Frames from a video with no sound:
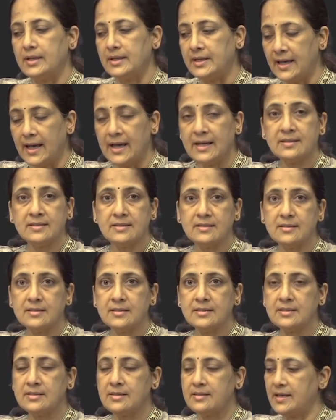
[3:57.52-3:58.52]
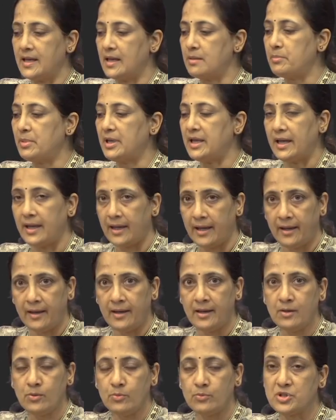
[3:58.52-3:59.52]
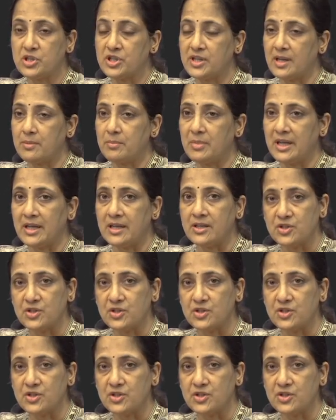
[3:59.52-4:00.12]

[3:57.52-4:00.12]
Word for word: Gases can be air which can be